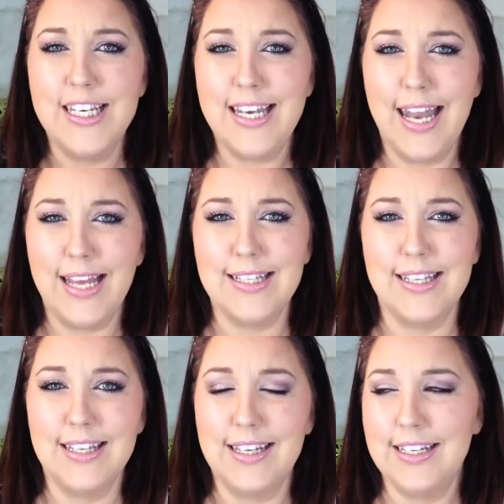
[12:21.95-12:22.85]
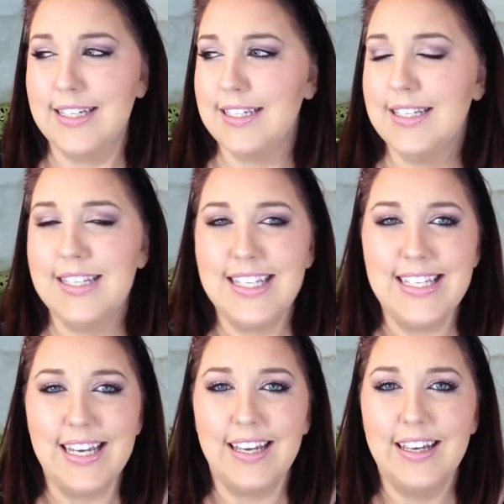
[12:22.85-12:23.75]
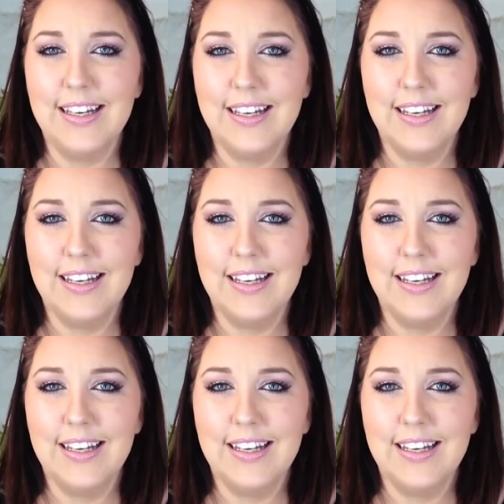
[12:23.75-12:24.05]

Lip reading: nasally and sick,